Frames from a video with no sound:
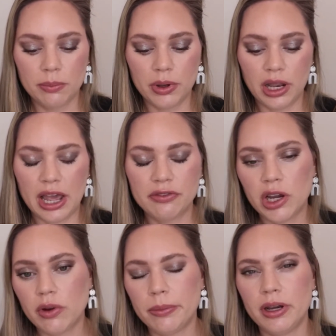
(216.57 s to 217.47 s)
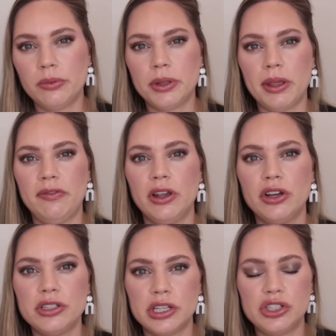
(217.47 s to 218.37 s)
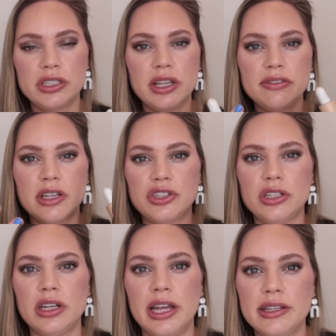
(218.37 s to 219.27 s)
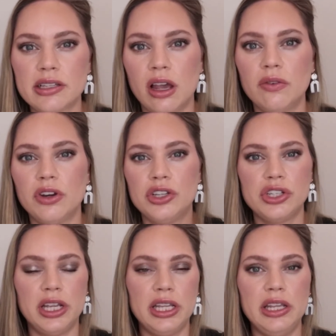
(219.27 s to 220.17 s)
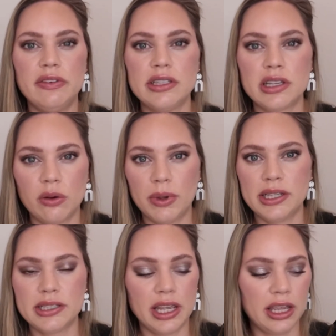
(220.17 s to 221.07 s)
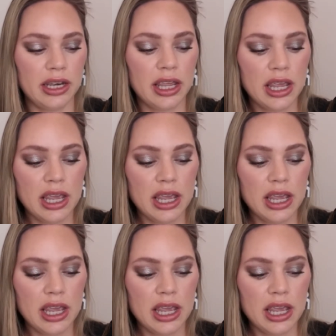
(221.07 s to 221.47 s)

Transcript: but after I rub it in with my fingers, it just gives such a nice coverage. It evens out my skin.